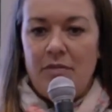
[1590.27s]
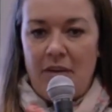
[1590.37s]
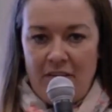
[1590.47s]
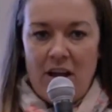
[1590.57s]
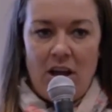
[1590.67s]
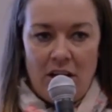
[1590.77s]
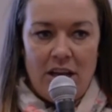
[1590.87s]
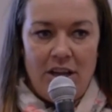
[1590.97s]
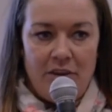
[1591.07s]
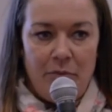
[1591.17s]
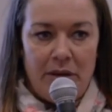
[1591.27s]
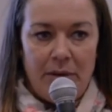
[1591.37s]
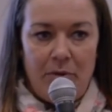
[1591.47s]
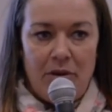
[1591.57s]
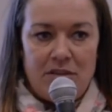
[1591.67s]
a very high likelihood of winning a
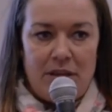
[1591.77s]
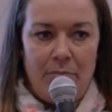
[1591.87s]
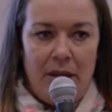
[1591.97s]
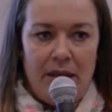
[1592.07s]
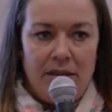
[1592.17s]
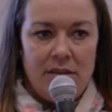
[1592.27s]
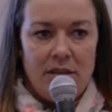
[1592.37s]
bottle of champagne.